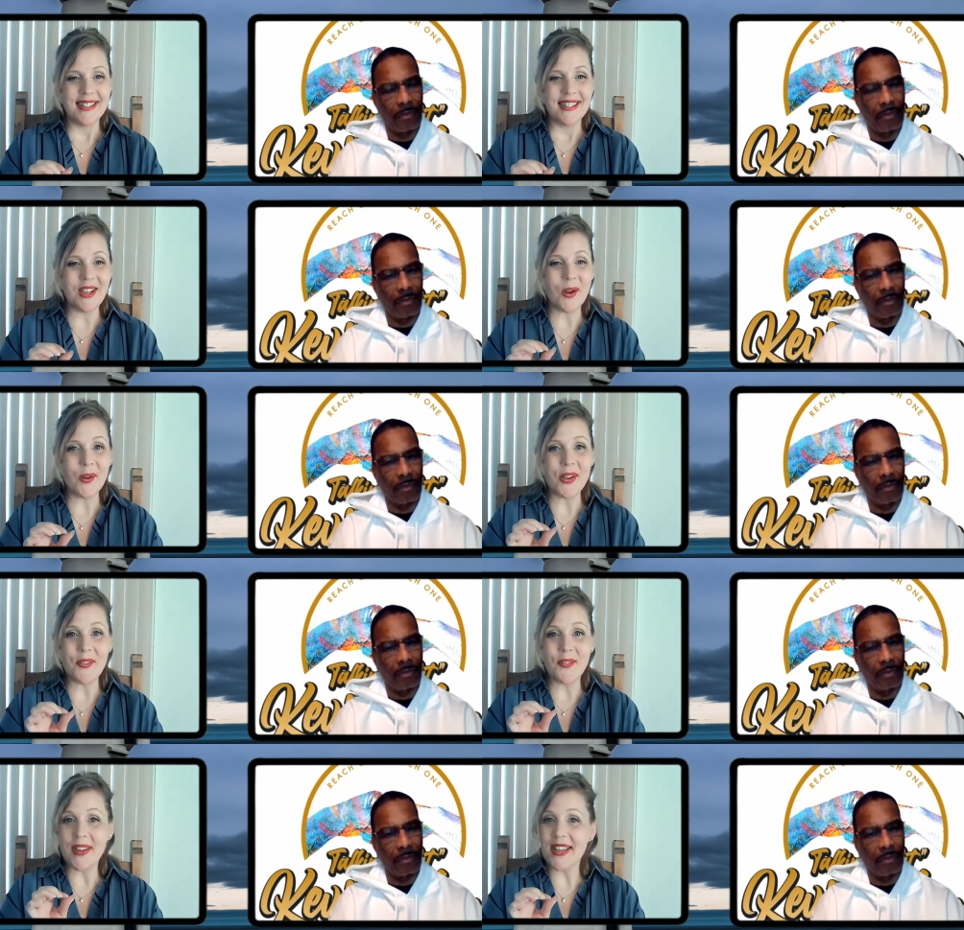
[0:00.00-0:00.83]
Speaker 1: So
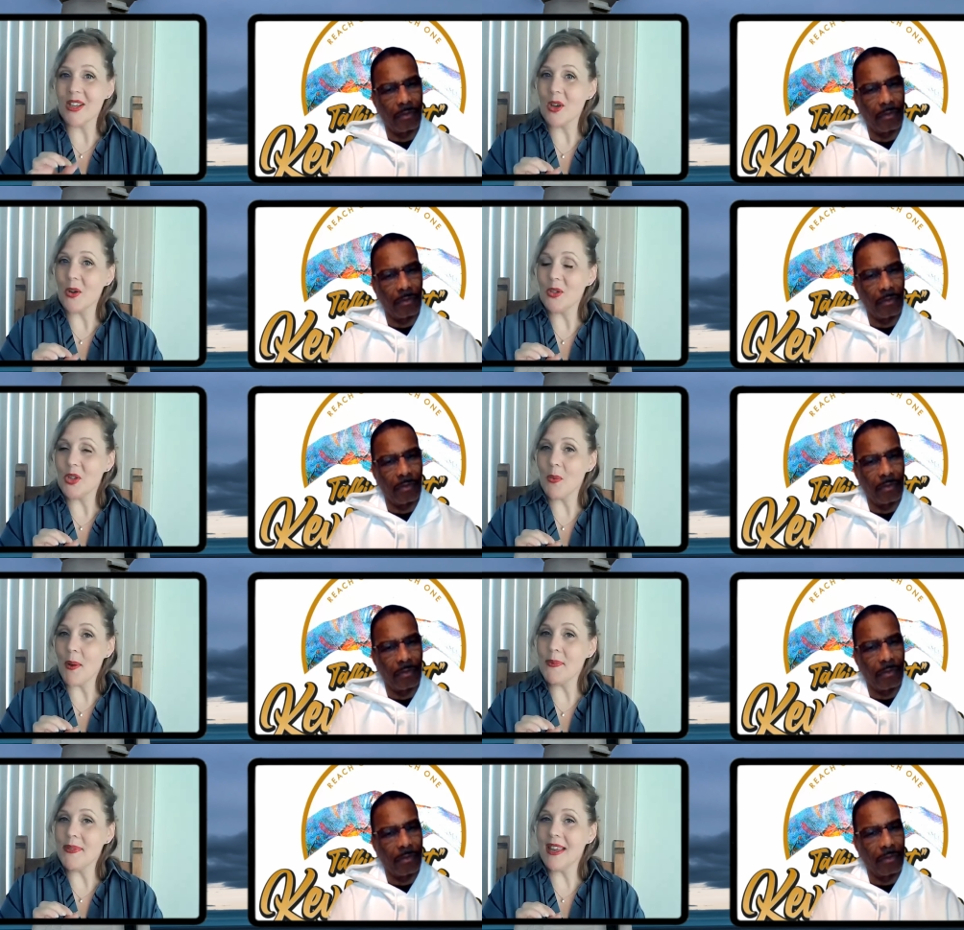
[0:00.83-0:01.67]
if you can go to the
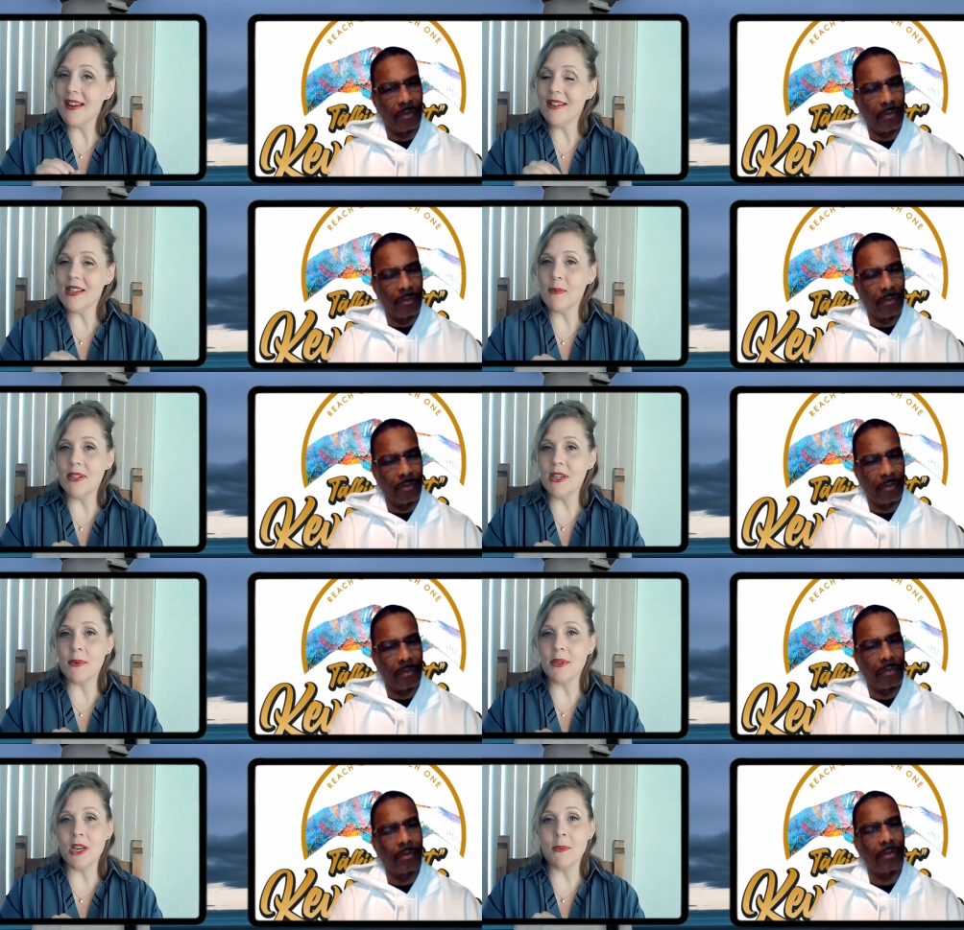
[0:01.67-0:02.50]
website, w
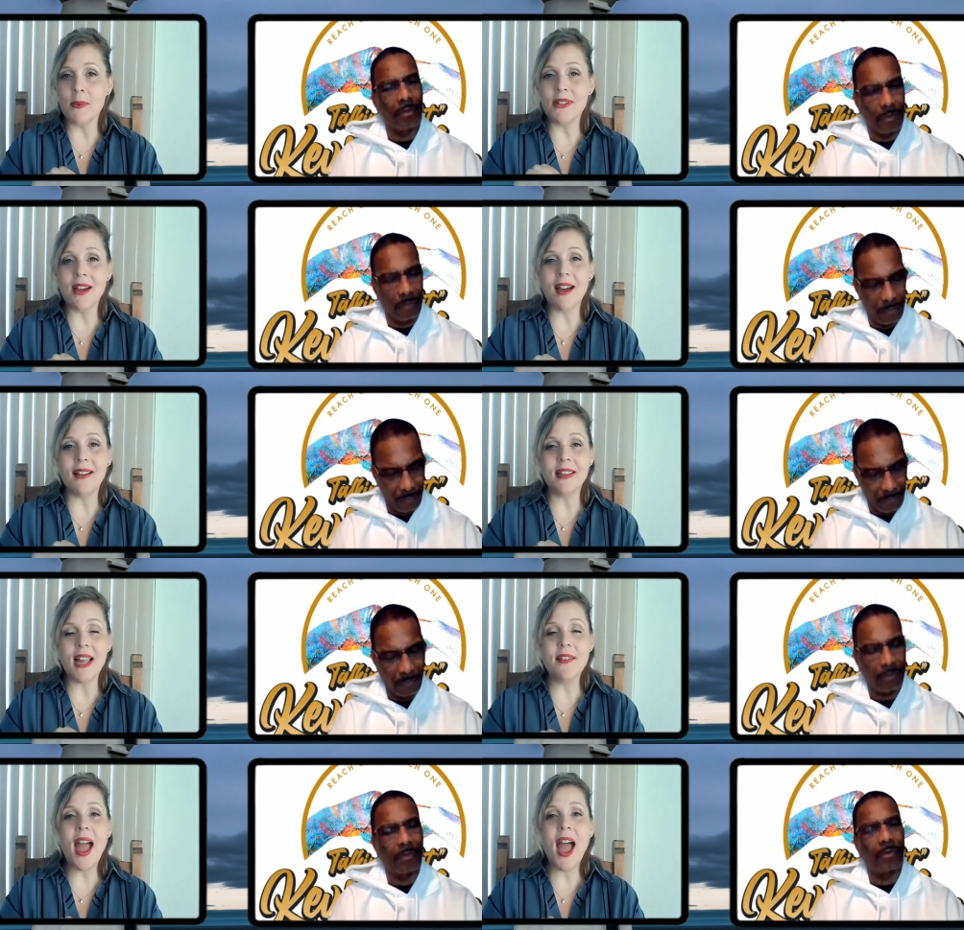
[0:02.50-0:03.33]
w w dot
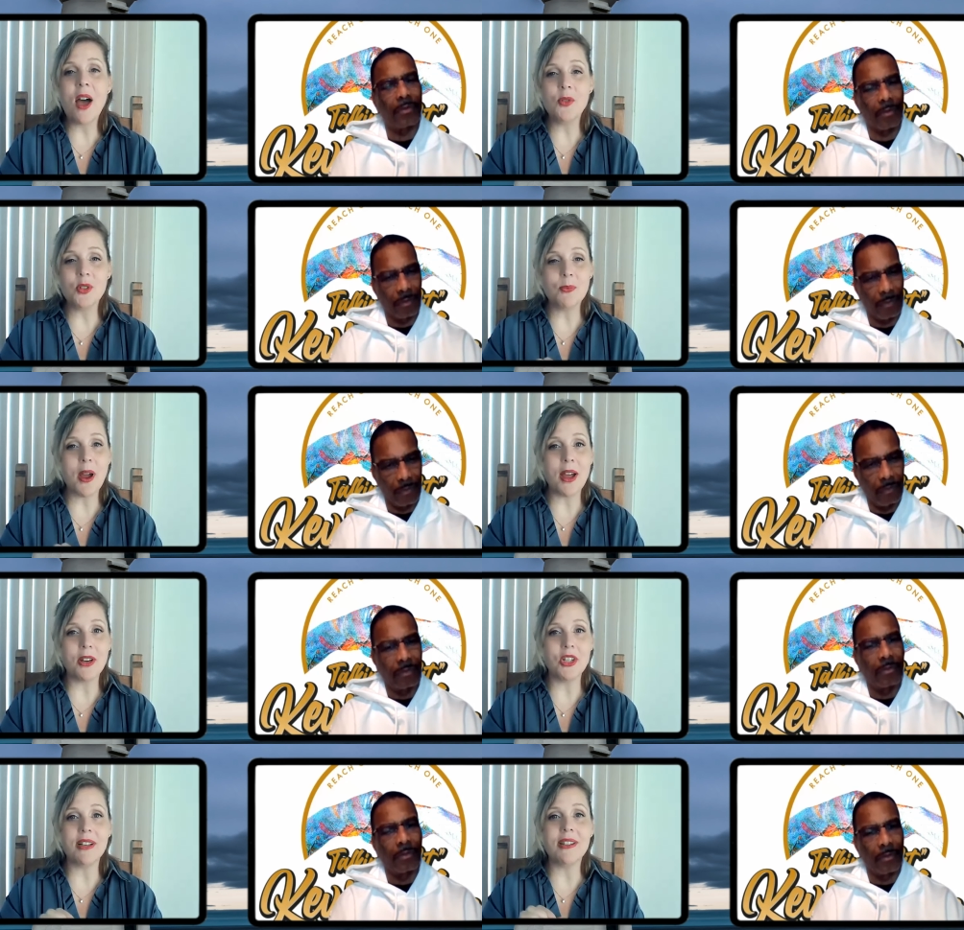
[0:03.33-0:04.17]
life house
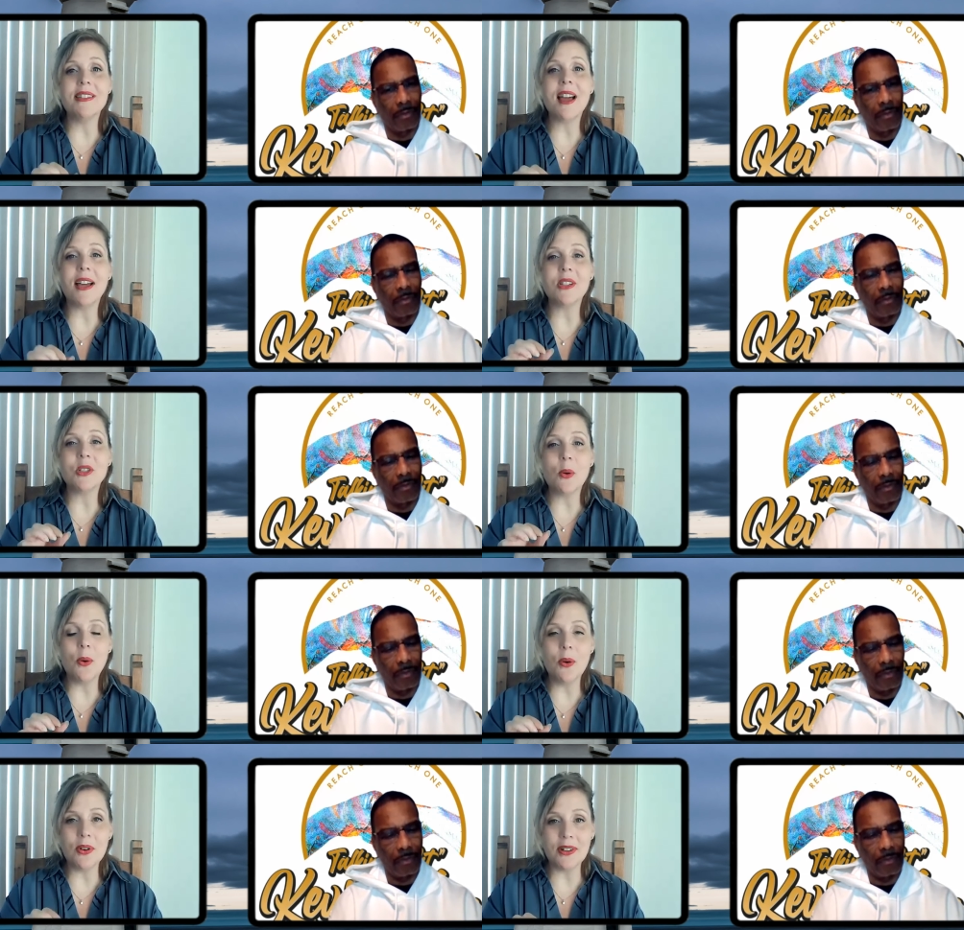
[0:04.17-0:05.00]
project dot
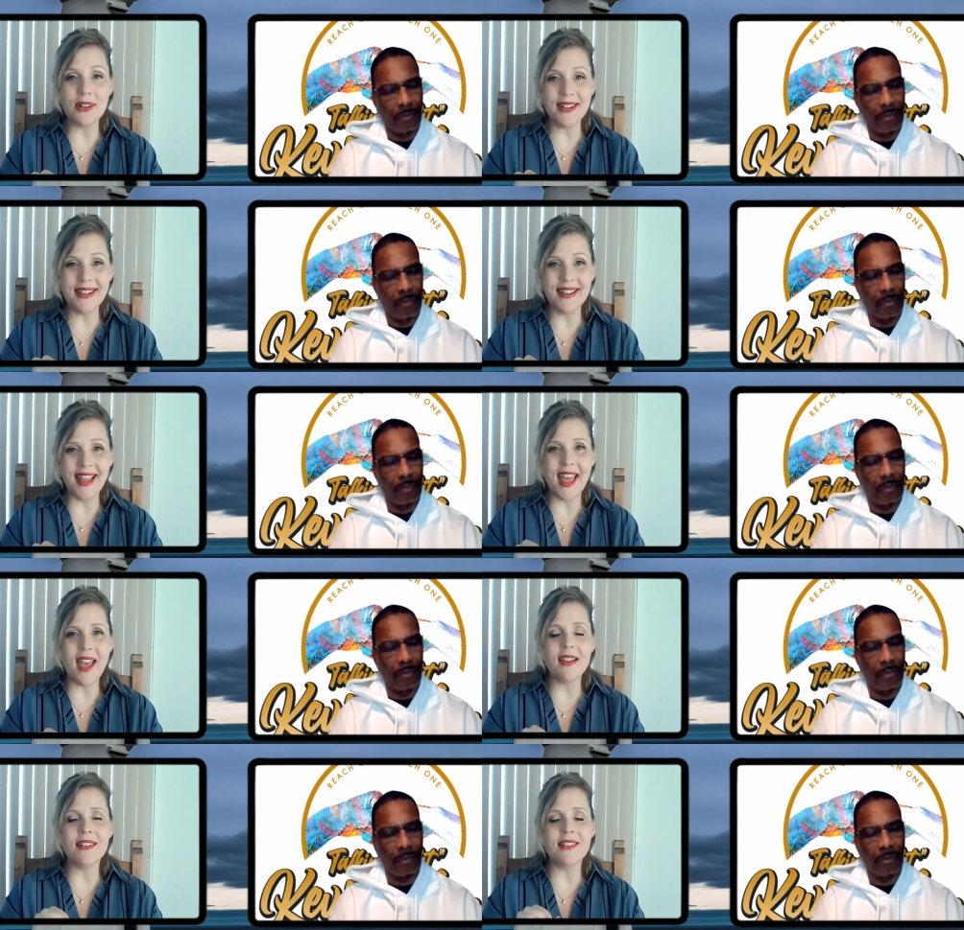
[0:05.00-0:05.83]
org,
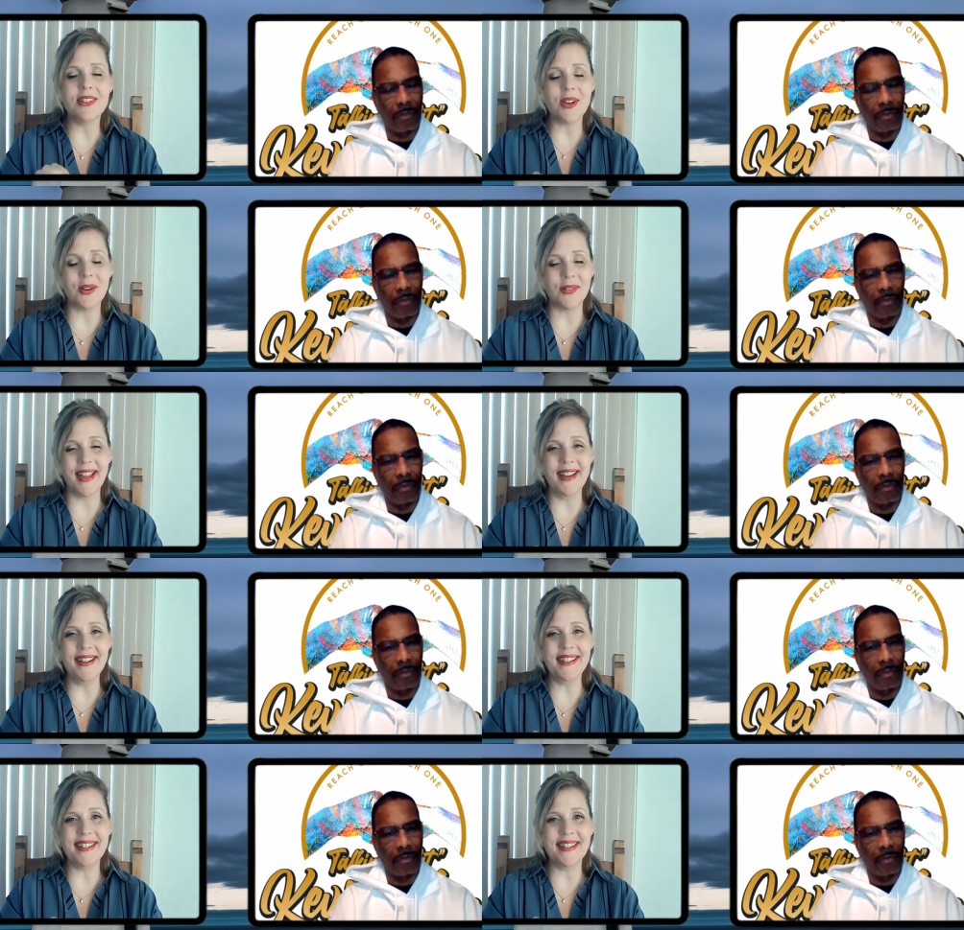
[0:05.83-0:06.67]
and
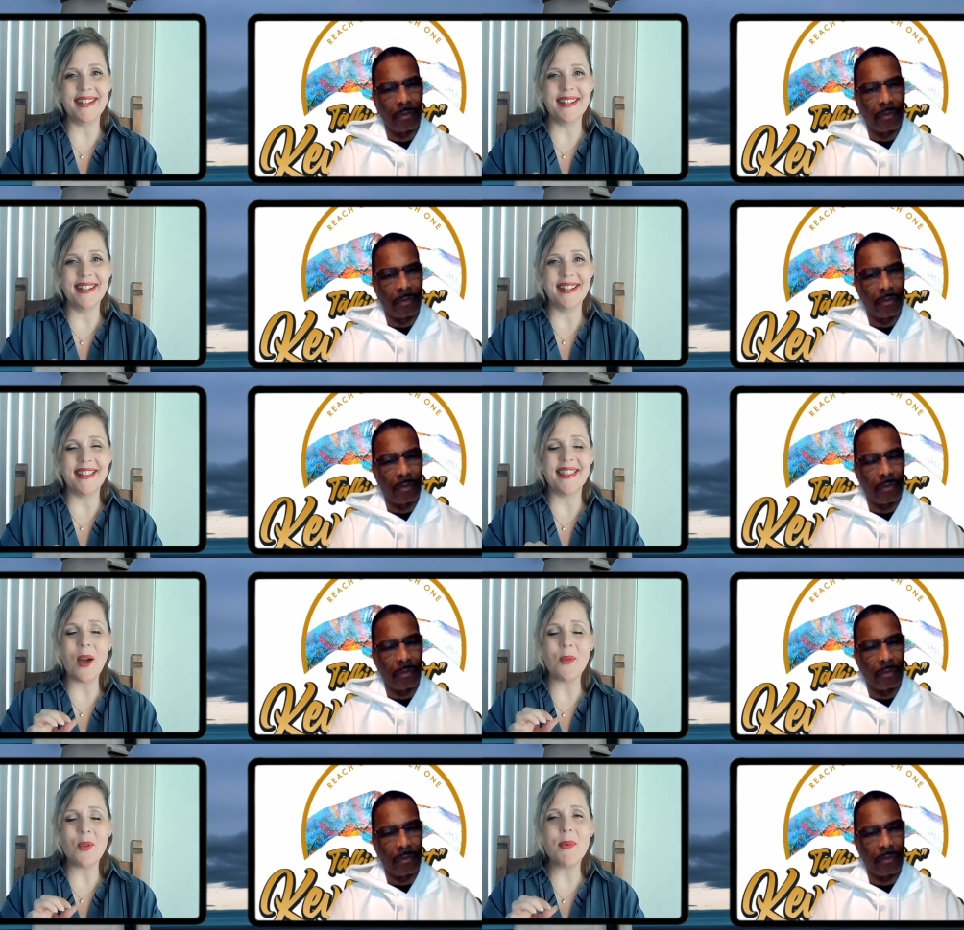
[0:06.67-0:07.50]
donate,
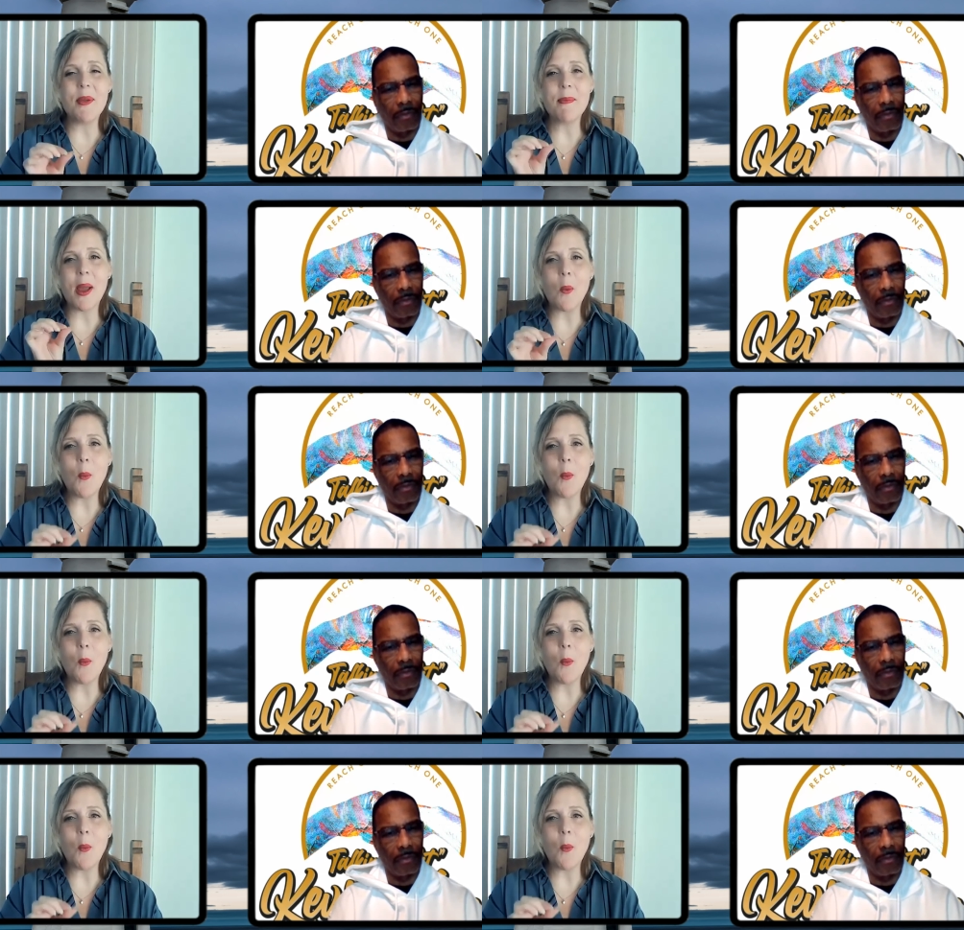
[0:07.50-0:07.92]
that would be my